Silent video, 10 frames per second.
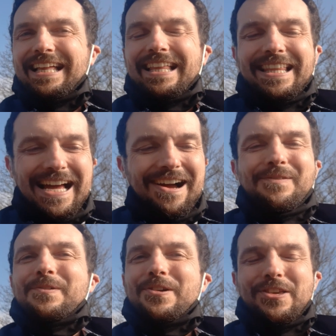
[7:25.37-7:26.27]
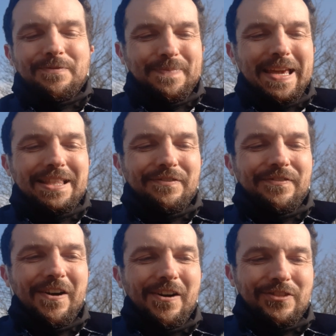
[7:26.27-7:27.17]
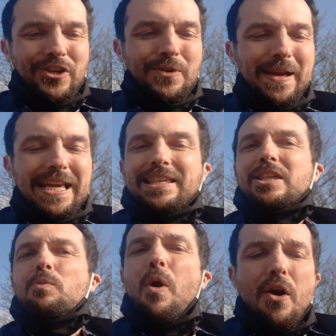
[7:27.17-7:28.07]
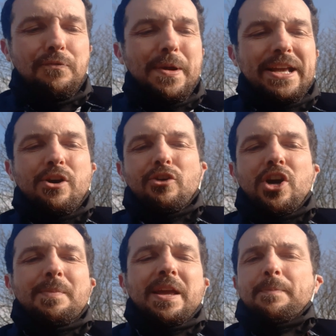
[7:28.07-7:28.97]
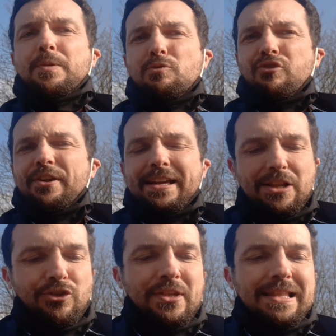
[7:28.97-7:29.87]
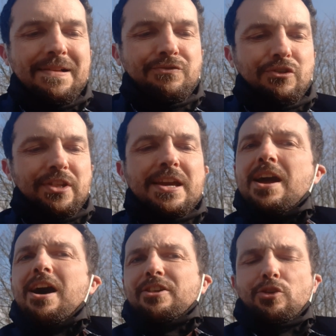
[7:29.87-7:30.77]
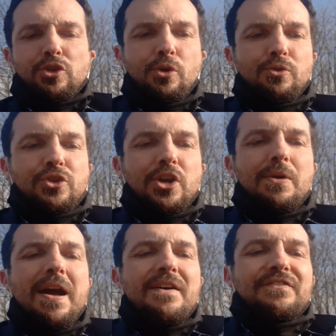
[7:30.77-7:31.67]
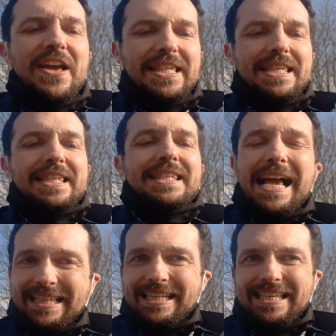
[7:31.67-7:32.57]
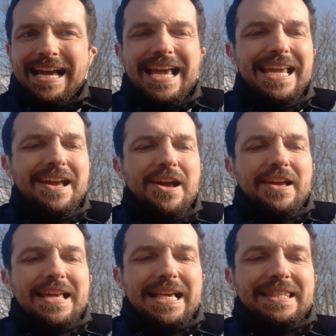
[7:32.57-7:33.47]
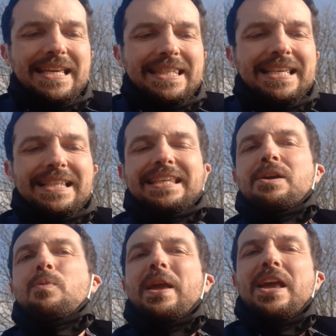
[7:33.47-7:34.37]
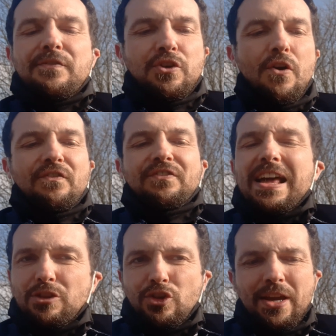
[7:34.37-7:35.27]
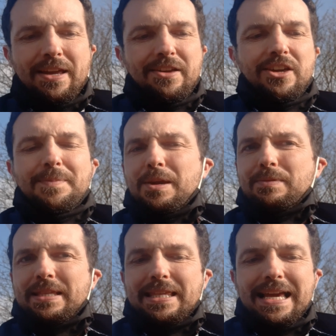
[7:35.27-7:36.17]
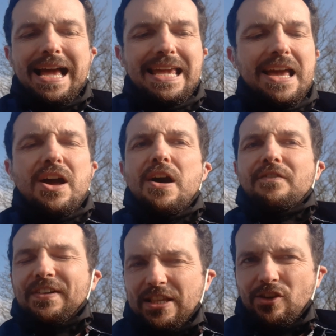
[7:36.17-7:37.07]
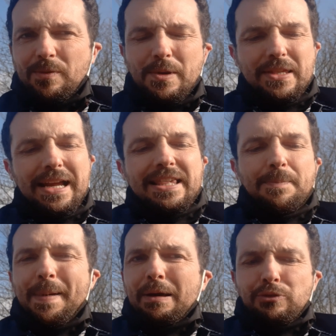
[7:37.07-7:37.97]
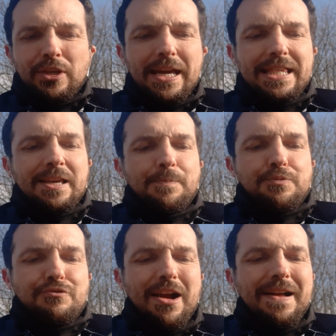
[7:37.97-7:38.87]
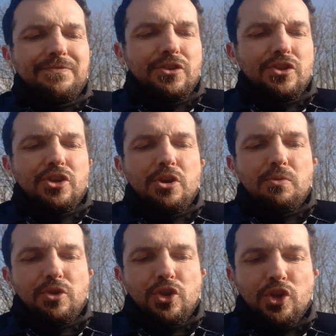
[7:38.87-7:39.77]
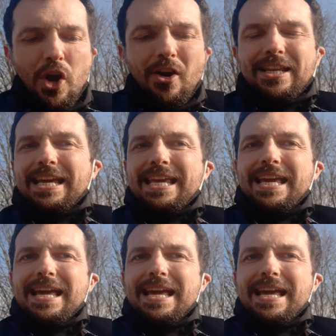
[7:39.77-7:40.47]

that would have been far too easy. So what have we got coming up as we try and catch this Landrus as I talk to you? This Saturday, yes, this Saturday, we have got Fletching Community Day. Fletching Community Day is a belter. It's a brand new shiny,